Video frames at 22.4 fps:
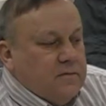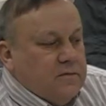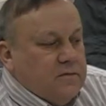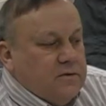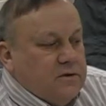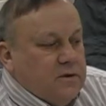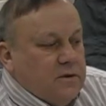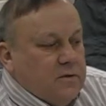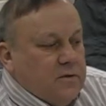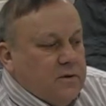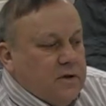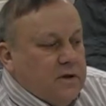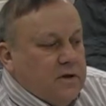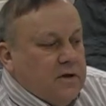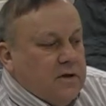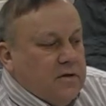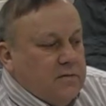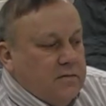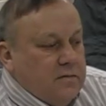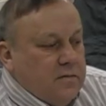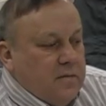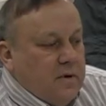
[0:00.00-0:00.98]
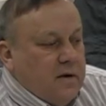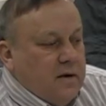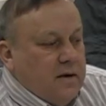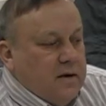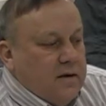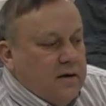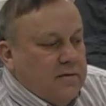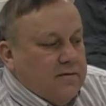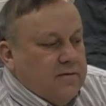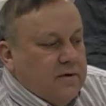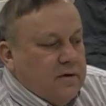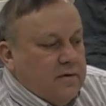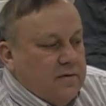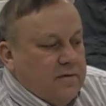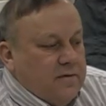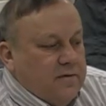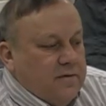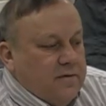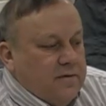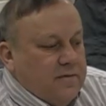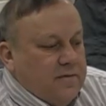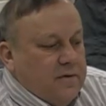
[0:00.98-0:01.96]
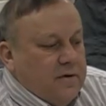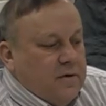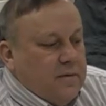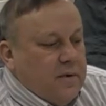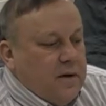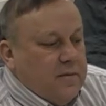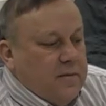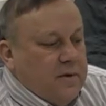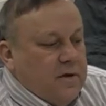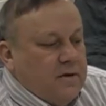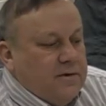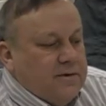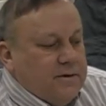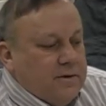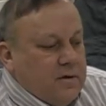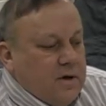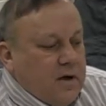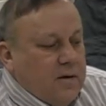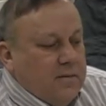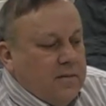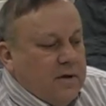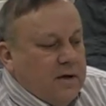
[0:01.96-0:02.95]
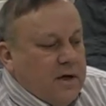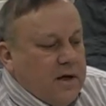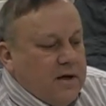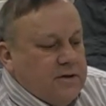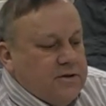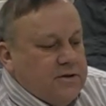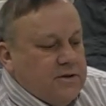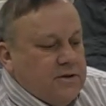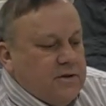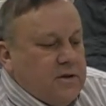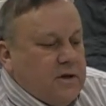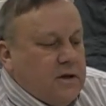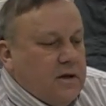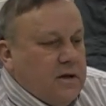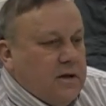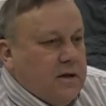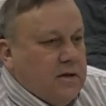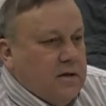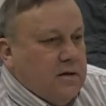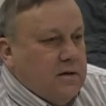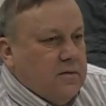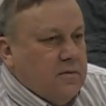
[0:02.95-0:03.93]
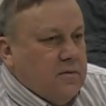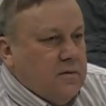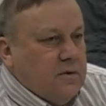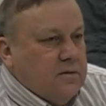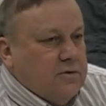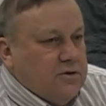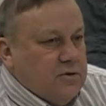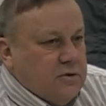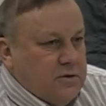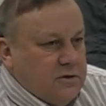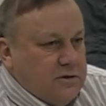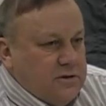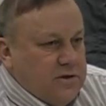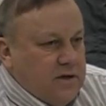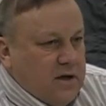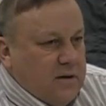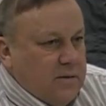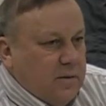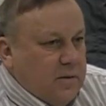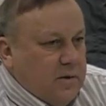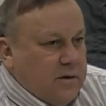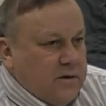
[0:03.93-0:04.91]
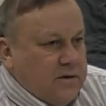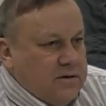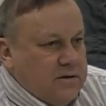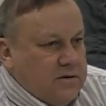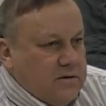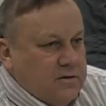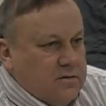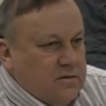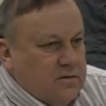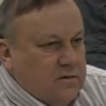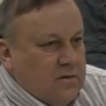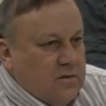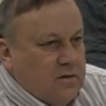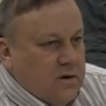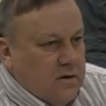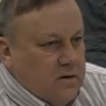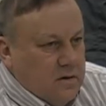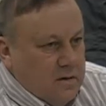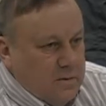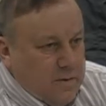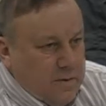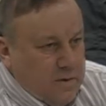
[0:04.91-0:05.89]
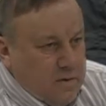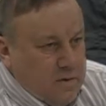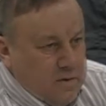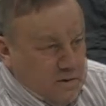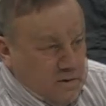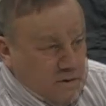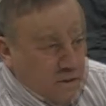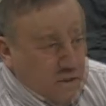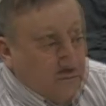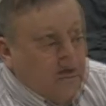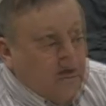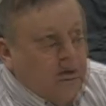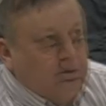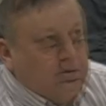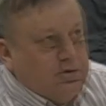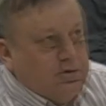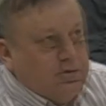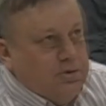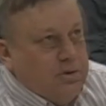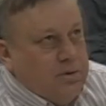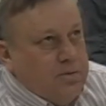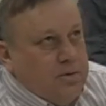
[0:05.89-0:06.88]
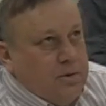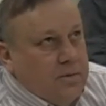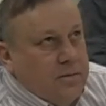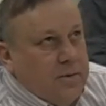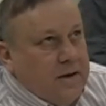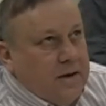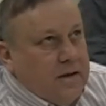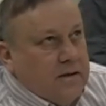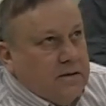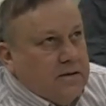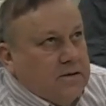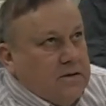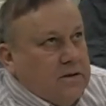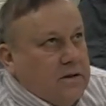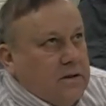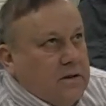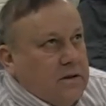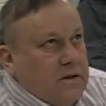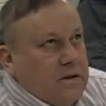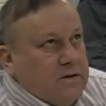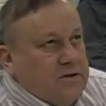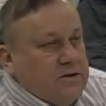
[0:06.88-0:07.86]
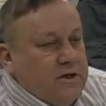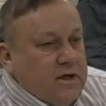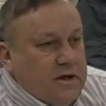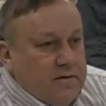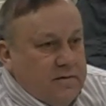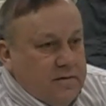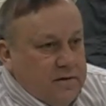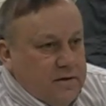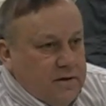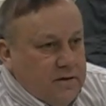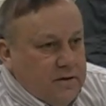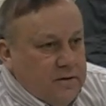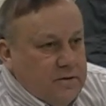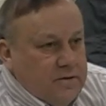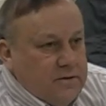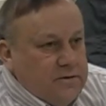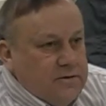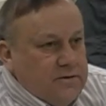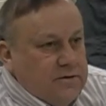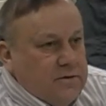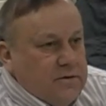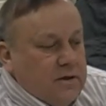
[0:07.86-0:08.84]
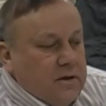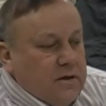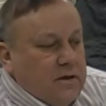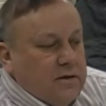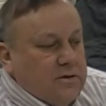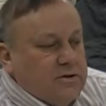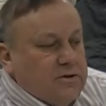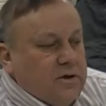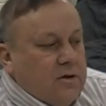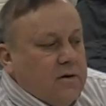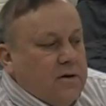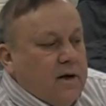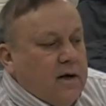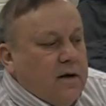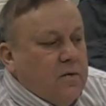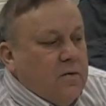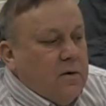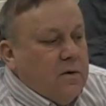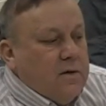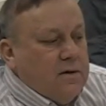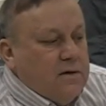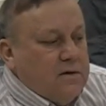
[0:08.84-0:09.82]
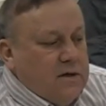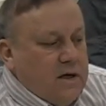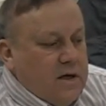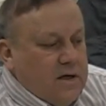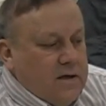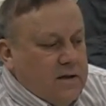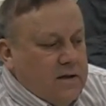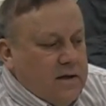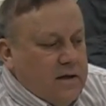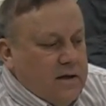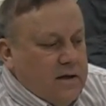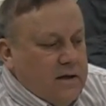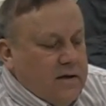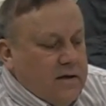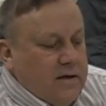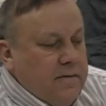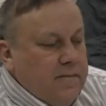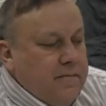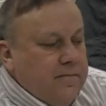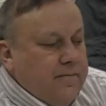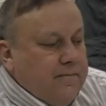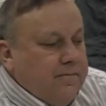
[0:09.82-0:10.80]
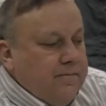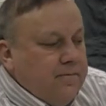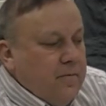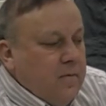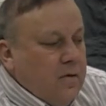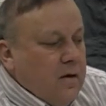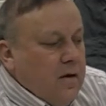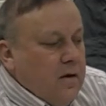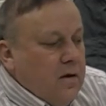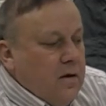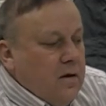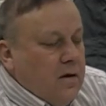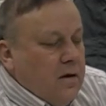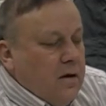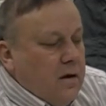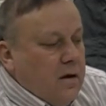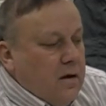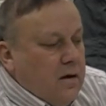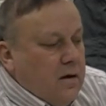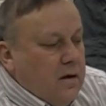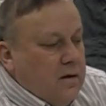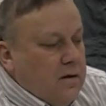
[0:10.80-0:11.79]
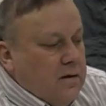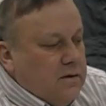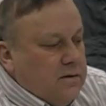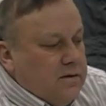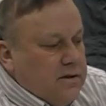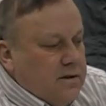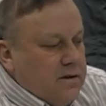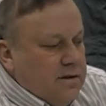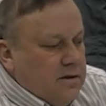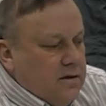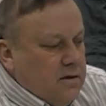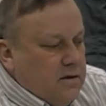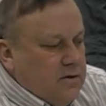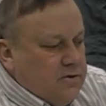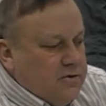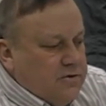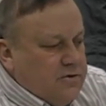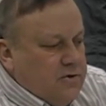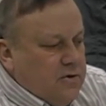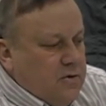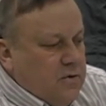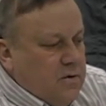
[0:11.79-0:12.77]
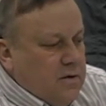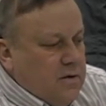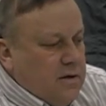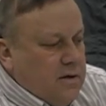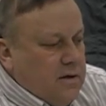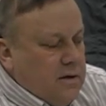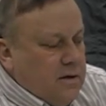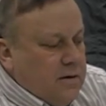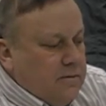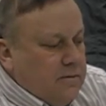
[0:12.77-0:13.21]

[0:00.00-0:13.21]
So then after I fulfilled my military obligation, I joined the state police in early part of 72. I was a trooper for about 7 years. Started out working in Todd County. I'll tell you a little story.